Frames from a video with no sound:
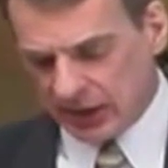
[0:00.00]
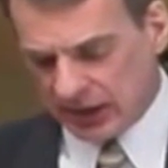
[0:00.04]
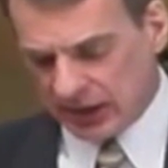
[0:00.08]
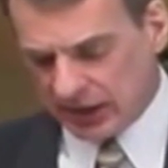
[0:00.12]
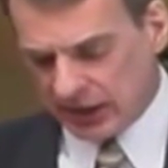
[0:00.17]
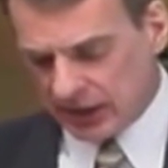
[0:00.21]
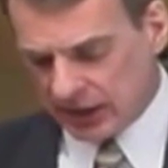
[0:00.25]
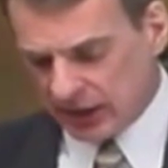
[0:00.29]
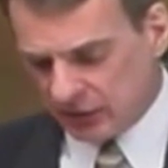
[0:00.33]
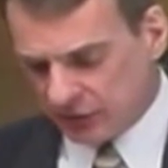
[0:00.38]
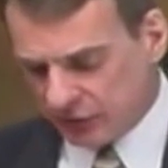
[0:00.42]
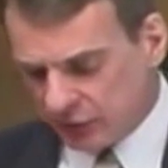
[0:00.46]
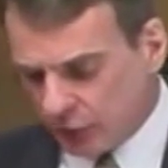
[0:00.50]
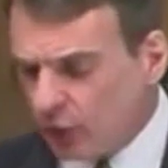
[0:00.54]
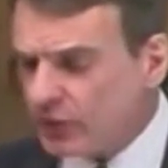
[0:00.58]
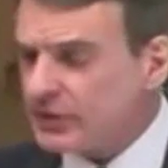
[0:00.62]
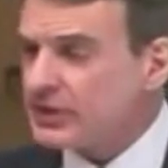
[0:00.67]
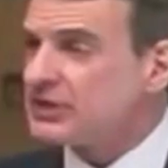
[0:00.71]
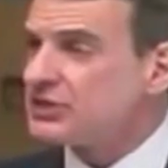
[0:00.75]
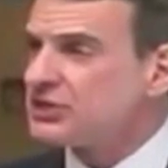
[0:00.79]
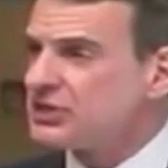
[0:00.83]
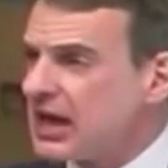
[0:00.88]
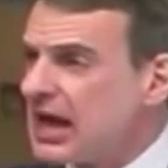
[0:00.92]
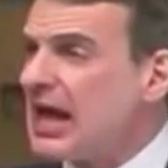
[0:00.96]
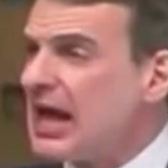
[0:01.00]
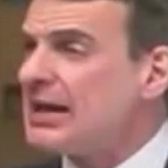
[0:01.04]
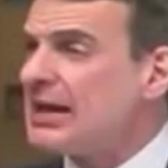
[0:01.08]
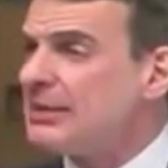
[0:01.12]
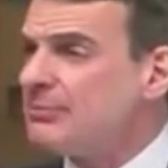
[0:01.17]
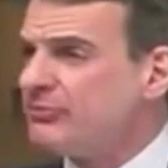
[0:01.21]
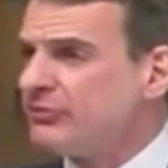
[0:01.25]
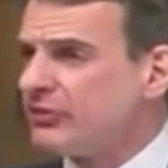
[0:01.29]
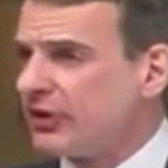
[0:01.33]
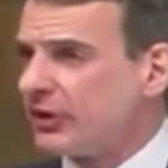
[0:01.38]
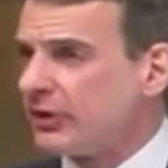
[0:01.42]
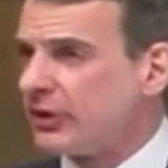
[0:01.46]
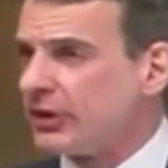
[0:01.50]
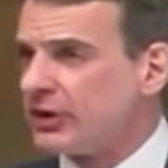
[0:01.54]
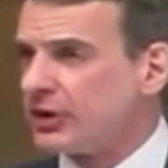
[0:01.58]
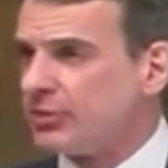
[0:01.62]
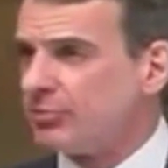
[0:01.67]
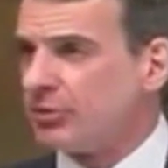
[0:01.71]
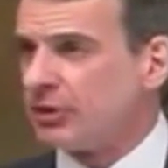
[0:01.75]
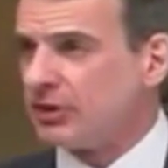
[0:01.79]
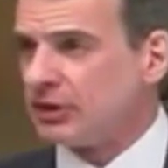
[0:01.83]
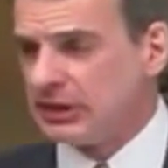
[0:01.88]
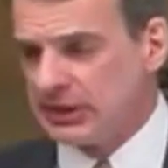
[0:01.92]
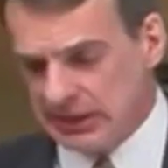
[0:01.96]
uh, for the time
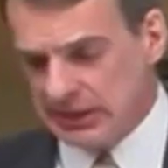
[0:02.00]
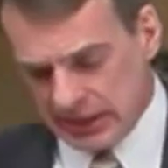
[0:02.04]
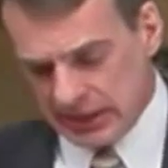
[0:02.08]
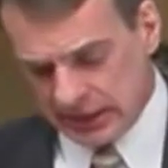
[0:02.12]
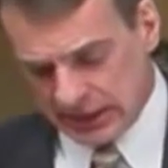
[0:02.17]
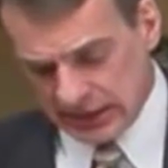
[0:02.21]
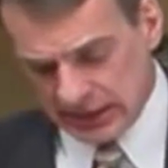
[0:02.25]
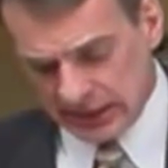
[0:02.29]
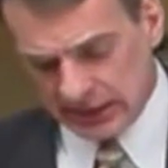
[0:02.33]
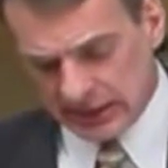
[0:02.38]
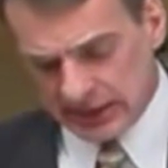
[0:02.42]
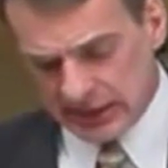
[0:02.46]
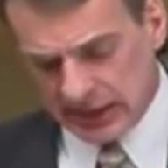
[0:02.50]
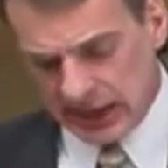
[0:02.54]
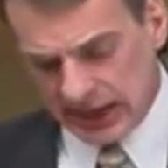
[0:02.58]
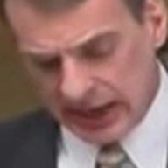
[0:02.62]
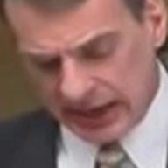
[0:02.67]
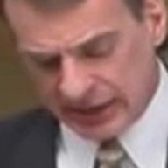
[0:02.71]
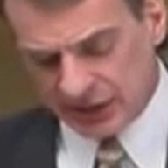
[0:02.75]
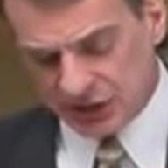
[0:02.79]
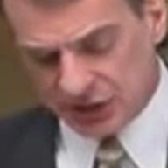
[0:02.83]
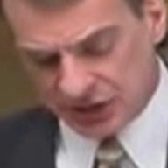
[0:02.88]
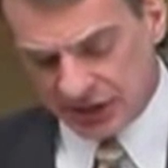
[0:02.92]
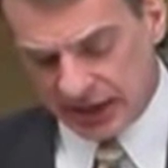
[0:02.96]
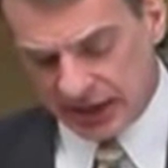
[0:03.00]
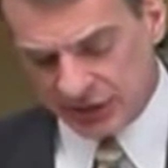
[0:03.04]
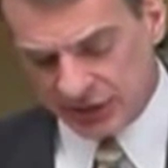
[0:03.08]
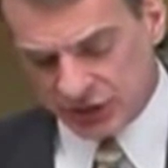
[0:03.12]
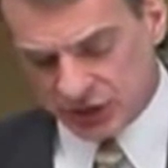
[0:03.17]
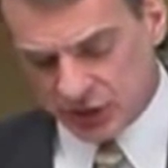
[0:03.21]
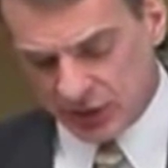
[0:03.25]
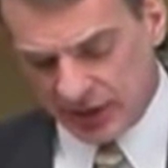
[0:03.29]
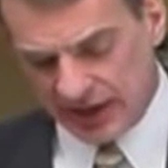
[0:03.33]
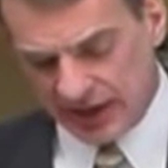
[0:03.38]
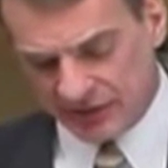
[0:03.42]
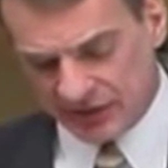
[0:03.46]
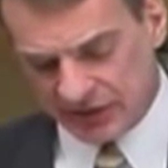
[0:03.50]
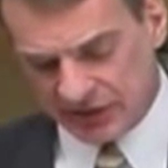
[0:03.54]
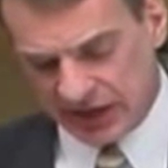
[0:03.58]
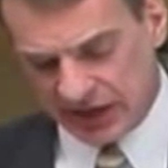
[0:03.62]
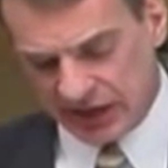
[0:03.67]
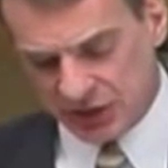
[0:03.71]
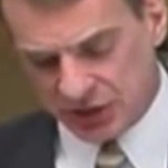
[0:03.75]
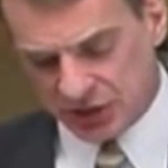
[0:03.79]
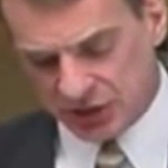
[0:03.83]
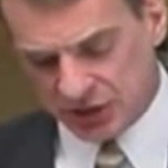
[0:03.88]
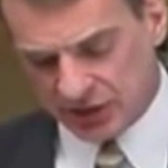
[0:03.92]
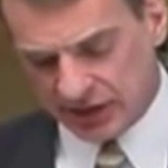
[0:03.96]
variable in Einstein's
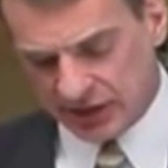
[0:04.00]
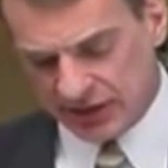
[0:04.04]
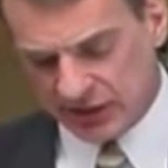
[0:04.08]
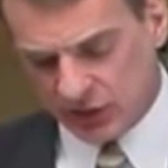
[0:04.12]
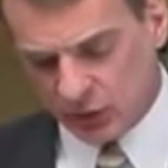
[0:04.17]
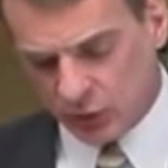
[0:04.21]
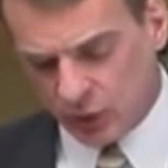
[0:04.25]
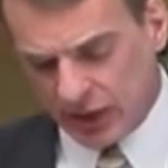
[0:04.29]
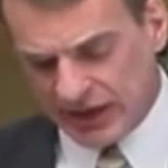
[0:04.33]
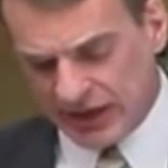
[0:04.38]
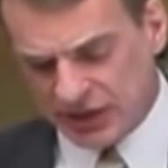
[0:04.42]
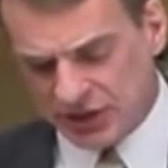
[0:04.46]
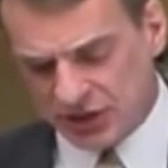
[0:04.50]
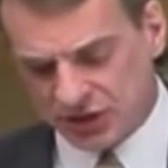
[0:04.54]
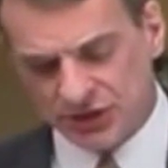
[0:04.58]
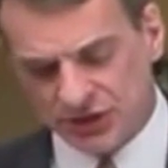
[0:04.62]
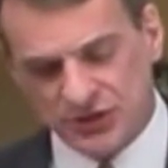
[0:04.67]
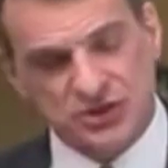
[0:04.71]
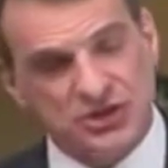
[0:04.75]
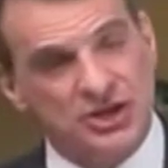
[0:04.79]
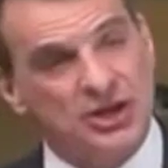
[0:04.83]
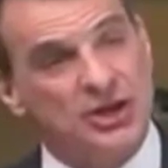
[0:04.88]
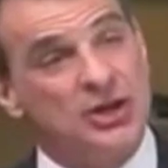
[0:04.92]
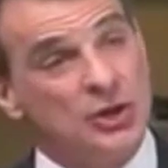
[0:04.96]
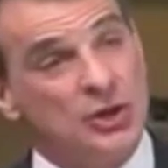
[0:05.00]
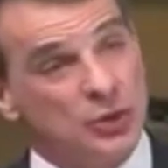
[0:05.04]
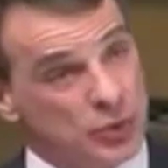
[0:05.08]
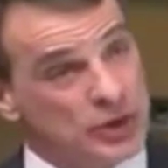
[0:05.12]
gravitational equations,